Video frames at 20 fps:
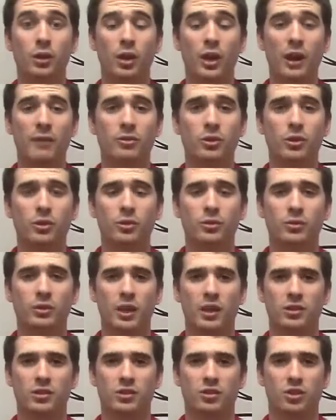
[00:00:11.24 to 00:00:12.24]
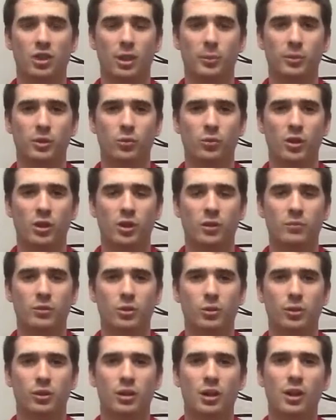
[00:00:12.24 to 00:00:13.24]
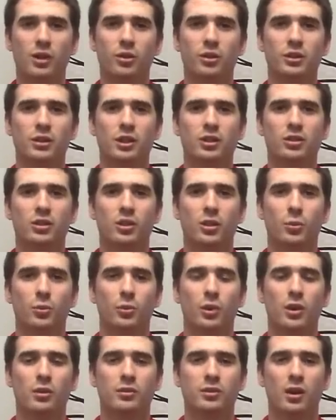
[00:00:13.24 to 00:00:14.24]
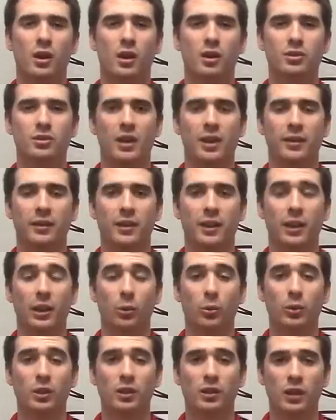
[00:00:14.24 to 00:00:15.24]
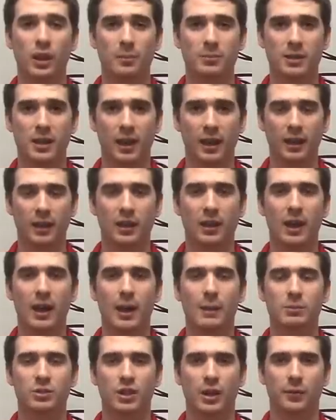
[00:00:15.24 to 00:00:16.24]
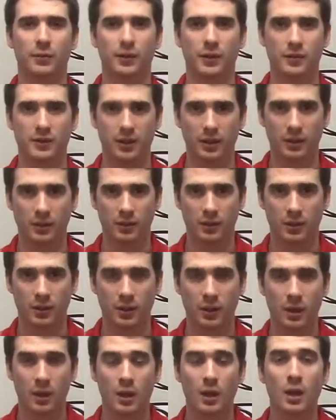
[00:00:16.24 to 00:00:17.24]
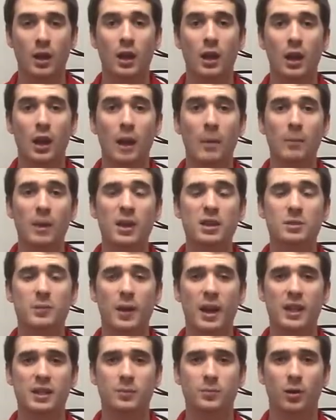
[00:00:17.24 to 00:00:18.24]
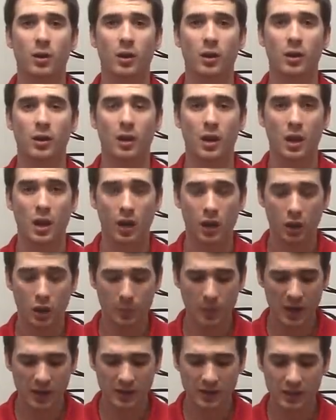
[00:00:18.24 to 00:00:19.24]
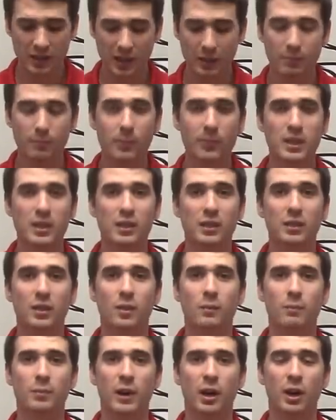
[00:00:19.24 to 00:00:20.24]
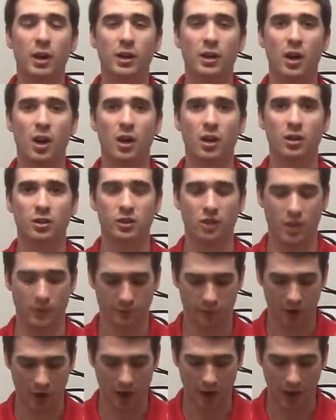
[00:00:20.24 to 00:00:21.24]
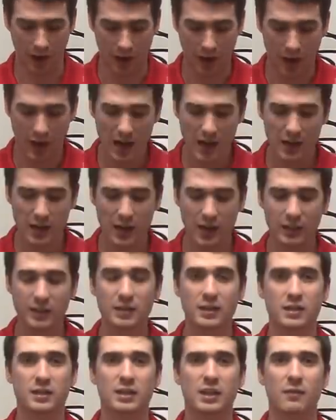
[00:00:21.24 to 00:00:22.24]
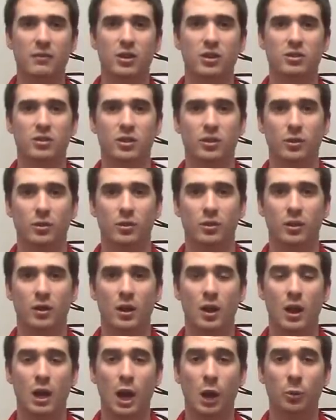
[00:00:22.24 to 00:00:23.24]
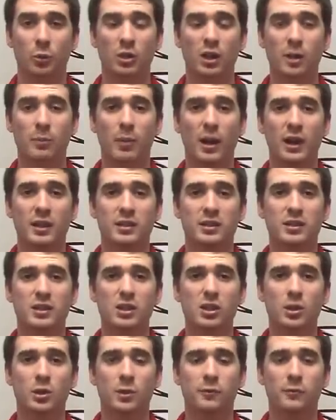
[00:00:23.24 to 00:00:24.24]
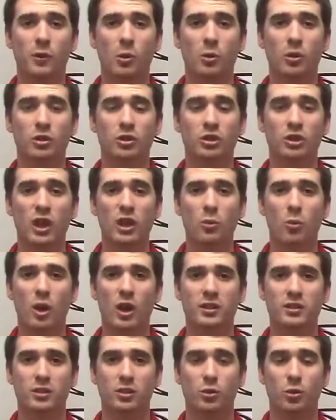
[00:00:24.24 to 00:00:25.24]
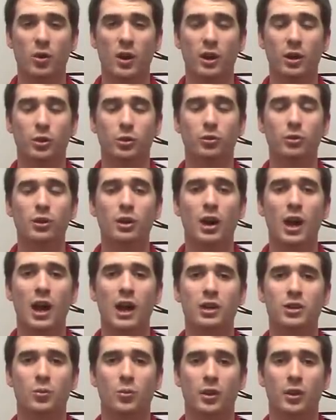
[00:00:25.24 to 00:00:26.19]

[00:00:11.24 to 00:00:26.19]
Good afternoon, ladies and gentlemen. Welcome to another edition of the Rhodes College Athletic Weekly Update. I'm Geoff Livsey. In men's basketball, the men's team beat Berry College on Friday, 88 to 72, and were led by senior forward Shane Watson, who had a career-high